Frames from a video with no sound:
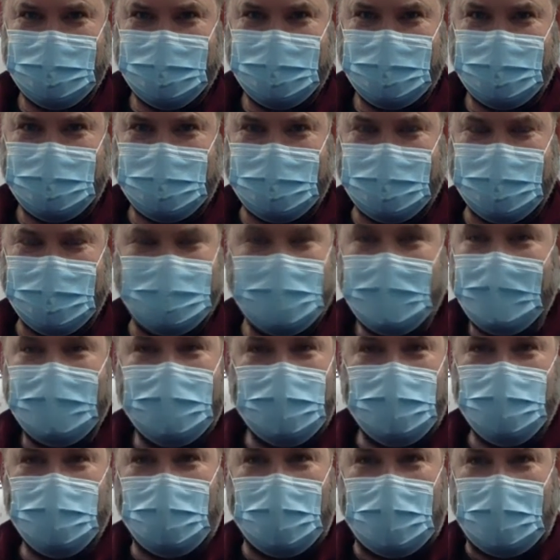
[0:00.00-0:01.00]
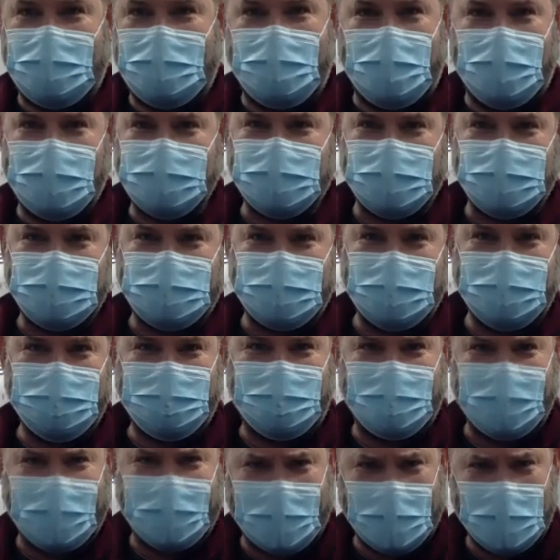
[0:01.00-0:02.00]
All right. I'm also Zoom
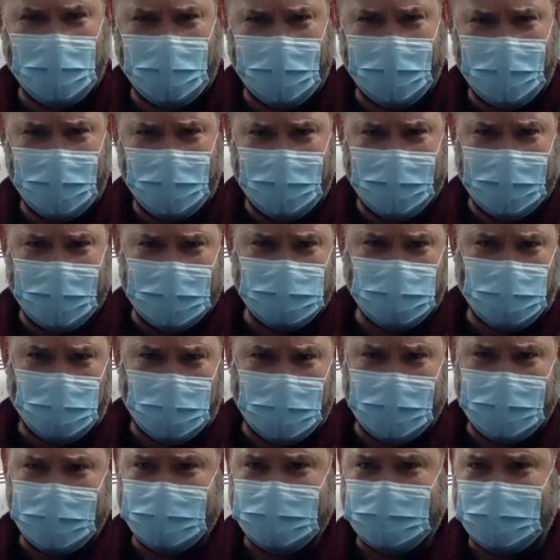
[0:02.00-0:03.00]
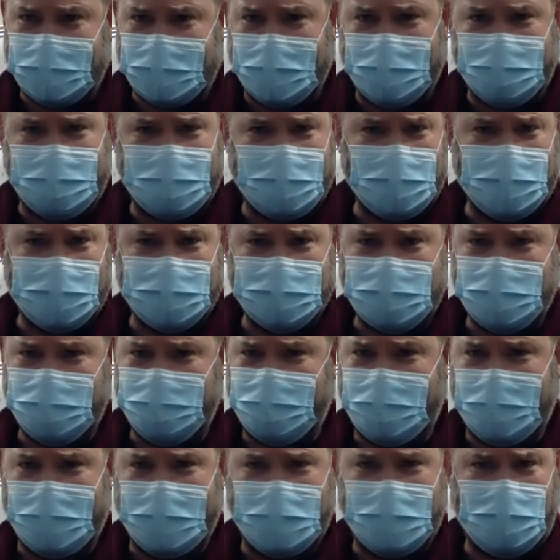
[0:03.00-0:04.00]
videoing. You guys want to say anything on Zoom
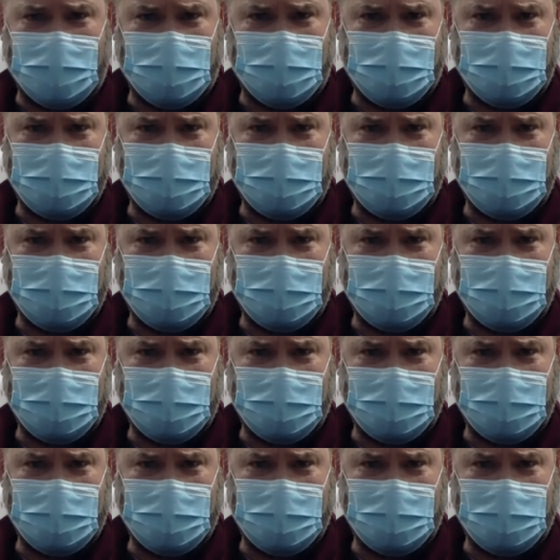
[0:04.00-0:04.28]
video?